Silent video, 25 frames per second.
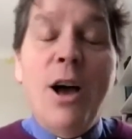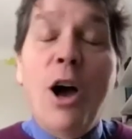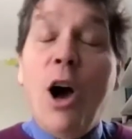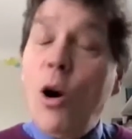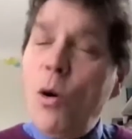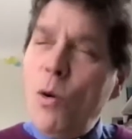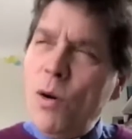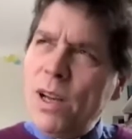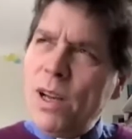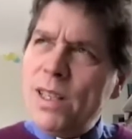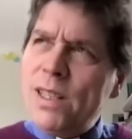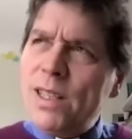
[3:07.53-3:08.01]

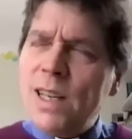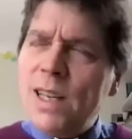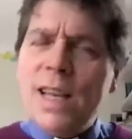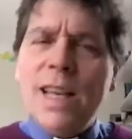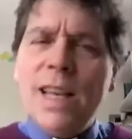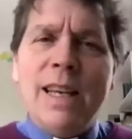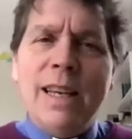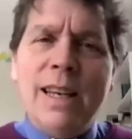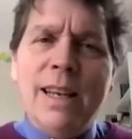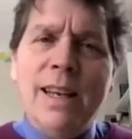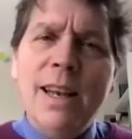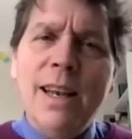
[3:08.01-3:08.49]
Oh, I
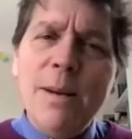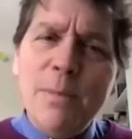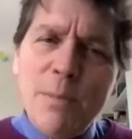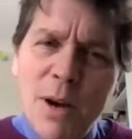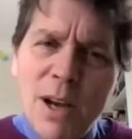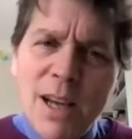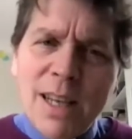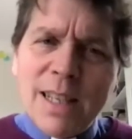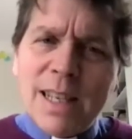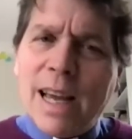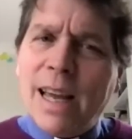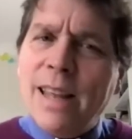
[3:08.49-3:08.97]
see. In
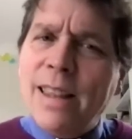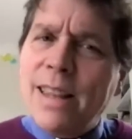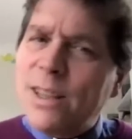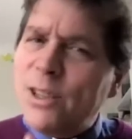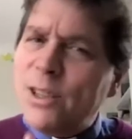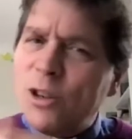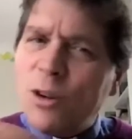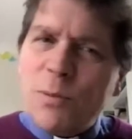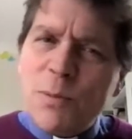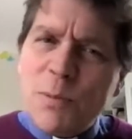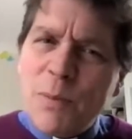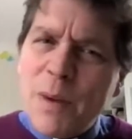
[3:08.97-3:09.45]
my day, they
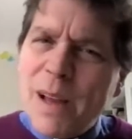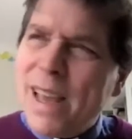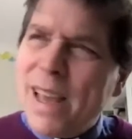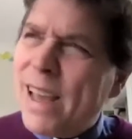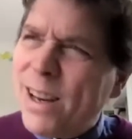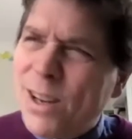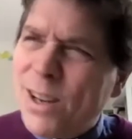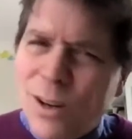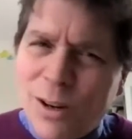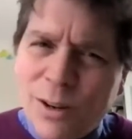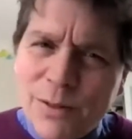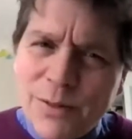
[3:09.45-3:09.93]
chopped my
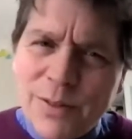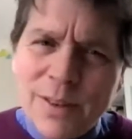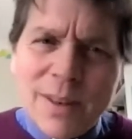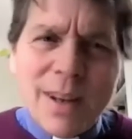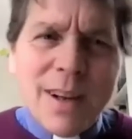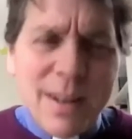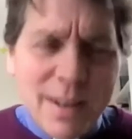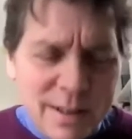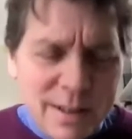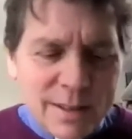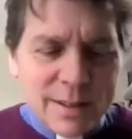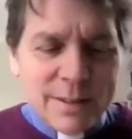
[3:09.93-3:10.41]
head off.
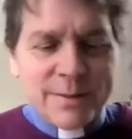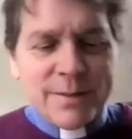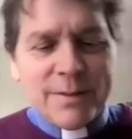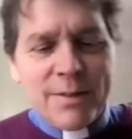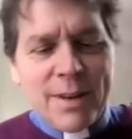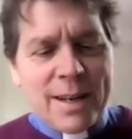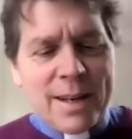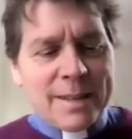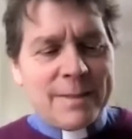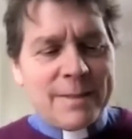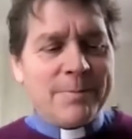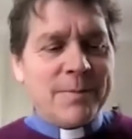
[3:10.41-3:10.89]
Oh,
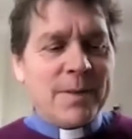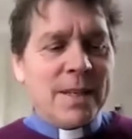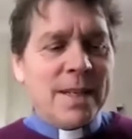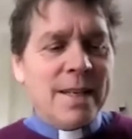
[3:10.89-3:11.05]
right.